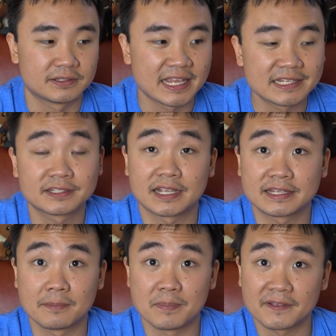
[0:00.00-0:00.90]
things
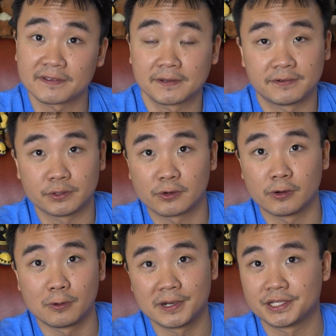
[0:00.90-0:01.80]
like the Mythic
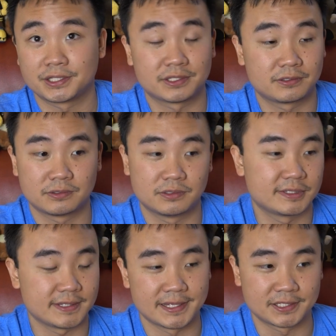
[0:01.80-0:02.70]
Vehicle, which
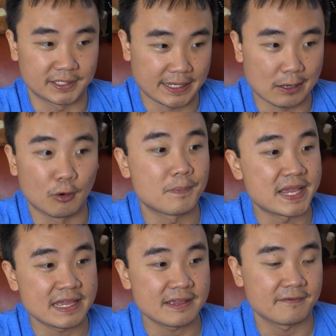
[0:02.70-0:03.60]
it's just like OP
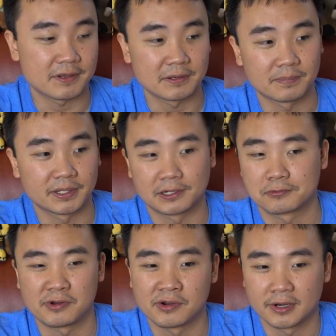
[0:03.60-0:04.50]
if you can put a
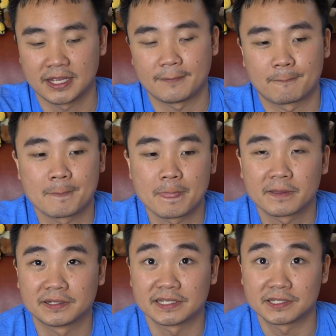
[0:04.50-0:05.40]
crew on it,
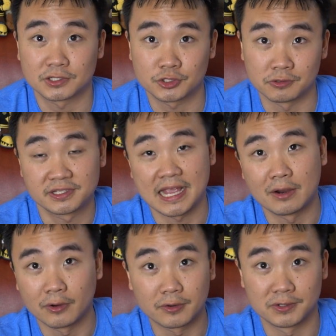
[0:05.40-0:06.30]
because it just shoots
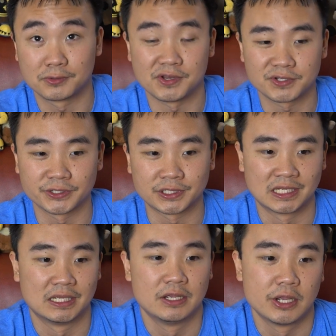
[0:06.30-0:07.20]
down all your creatures.
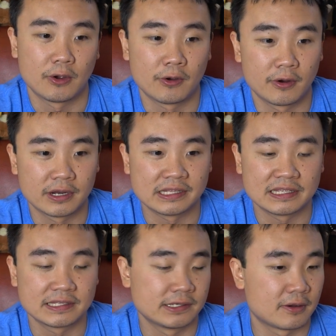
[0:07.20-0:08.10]
Or
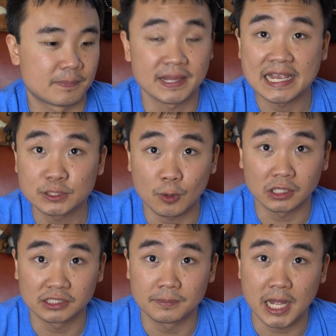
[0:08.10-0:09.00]
you know, a
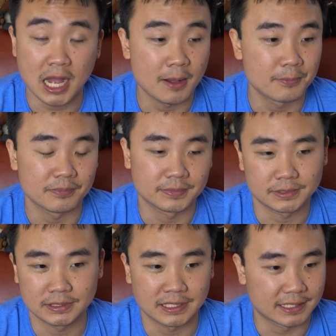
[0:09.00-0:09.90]
Planeswalker Bomb,
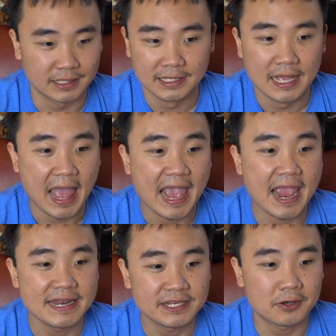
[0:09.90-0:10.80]
like
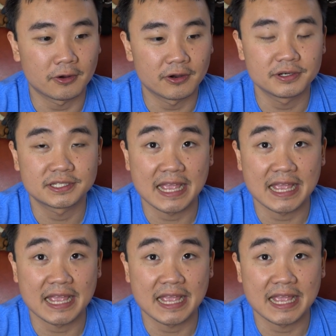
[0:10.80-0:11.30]
any cards